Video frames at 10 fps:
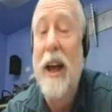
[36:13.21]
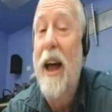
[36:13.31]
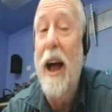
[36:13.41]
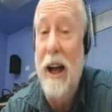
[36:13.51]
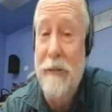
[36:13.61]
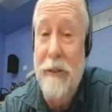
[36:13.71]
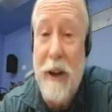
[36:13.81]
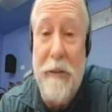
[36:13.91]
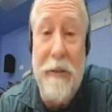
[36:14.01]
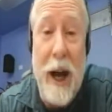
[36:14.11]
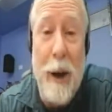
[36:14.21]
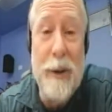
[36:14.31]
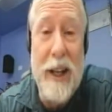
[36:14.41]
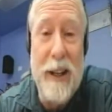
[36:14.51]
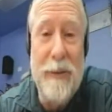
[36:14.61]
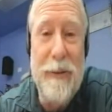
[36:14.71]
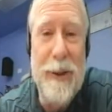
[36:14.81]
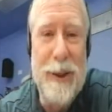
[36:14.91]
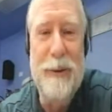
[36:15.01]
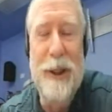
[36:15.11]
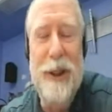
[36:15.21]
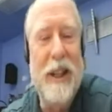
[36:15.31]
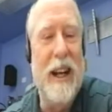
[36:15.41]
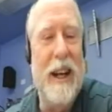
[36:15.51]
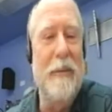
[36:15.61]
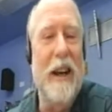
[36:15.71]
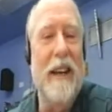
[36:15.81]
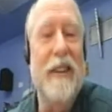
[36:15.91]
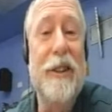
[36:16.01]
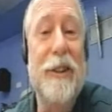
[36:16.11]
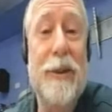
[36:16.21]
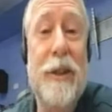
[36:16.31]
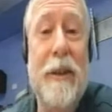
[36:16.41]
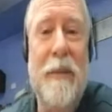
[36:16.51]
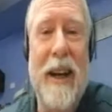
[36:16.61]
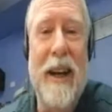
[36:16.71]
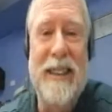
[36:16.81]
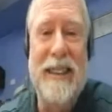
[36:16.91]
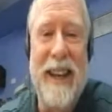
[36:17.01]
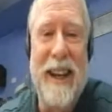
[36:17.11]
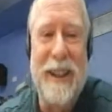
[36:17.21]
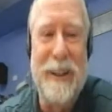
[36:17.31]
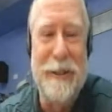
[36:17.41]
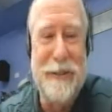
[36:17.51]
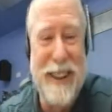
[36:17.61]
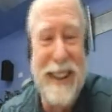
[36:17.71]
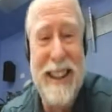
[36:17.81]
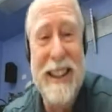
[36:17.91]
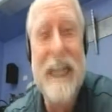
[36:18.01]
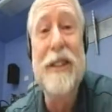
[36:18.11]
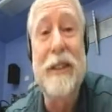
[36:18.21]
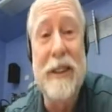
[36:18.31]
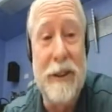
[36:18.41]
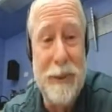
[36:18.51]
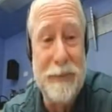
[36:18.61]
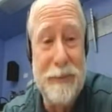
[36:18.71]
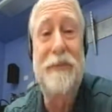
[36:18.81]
I've found that foot switch and I plan to use it myself. I love it.